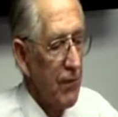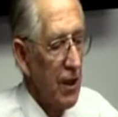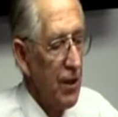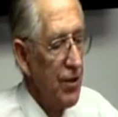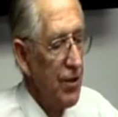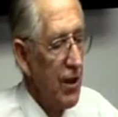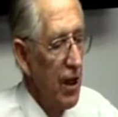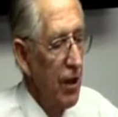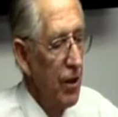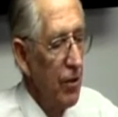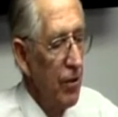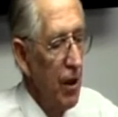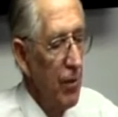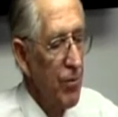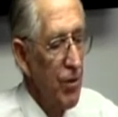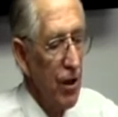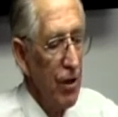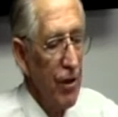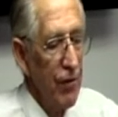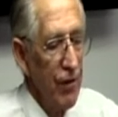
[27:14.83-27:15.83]
So
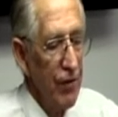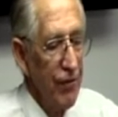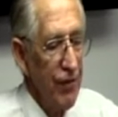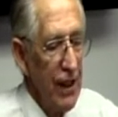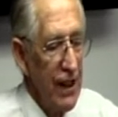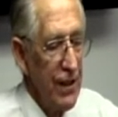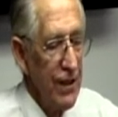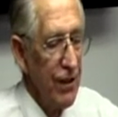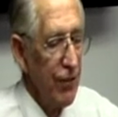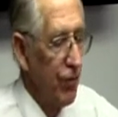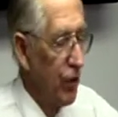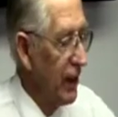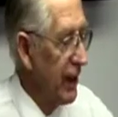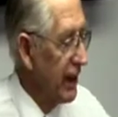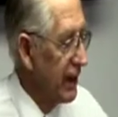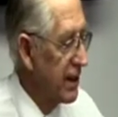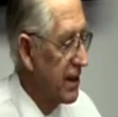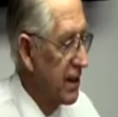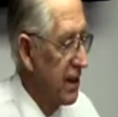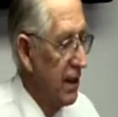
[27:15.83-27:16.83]
observe the Feast of
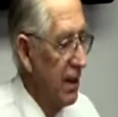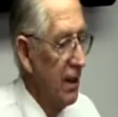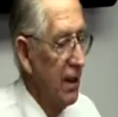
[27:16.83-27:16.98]
Weeks,